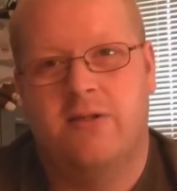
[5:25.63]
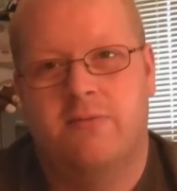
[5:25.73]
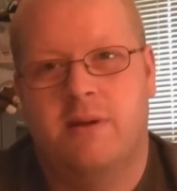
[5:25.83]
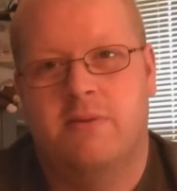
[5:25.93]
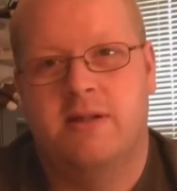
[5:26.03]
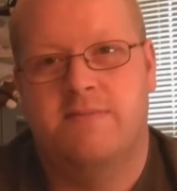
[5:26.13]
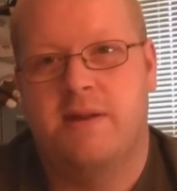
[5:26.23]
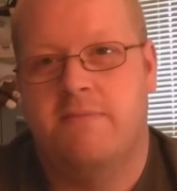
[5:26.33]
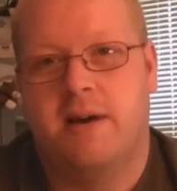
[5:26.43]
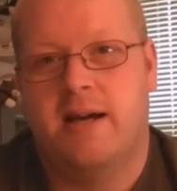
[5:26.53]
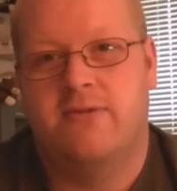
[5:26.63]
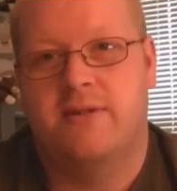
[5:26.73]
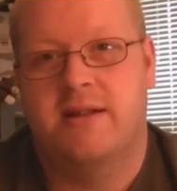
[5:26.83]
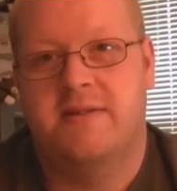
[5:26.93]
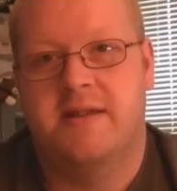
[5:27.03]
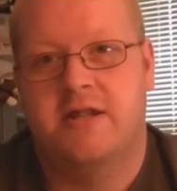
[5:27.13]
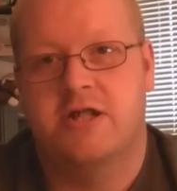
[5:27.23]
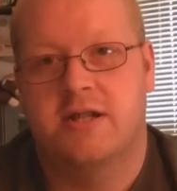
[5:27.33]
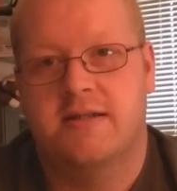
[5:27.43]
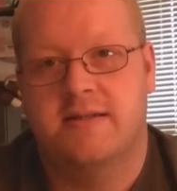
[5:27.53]
I don't remember this being boxed with any Sega
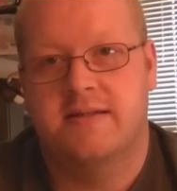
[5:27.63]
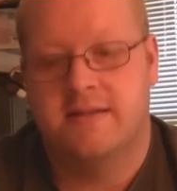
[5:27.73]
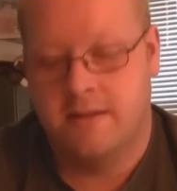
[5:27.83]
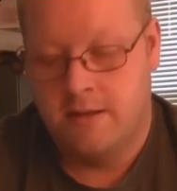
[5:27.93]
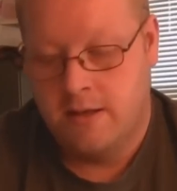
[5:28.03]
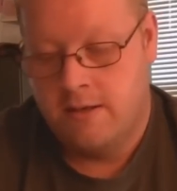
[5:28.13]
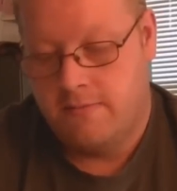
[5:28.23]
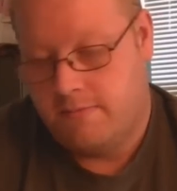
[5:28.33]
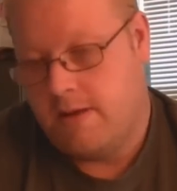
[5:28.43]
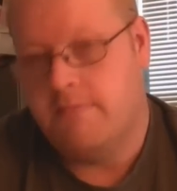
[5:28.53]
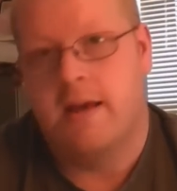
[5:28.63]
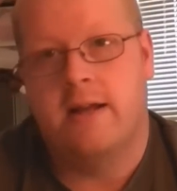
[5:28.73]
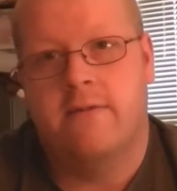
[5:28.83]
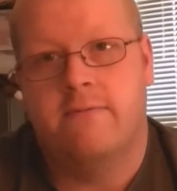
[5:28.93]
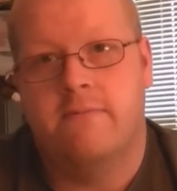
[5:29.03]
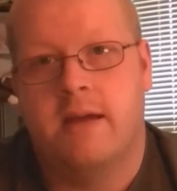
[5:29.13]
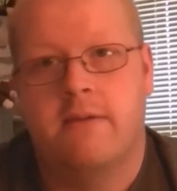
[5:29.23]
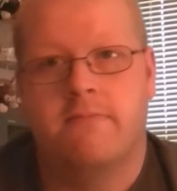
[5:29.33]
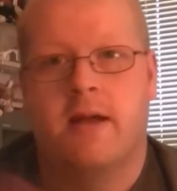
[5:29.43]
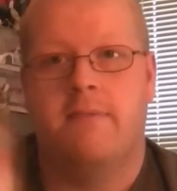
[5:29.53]
Genesis. It may
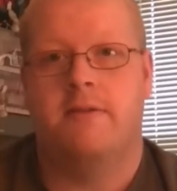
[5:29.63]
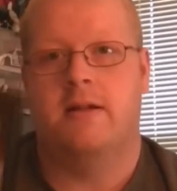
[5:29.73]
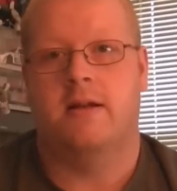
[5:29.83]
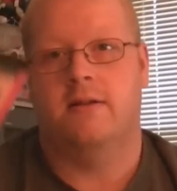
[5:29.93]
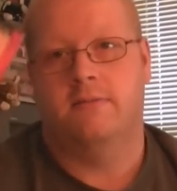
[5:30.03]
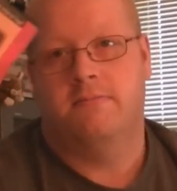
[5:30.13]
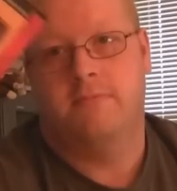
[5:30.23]
have not been. I don't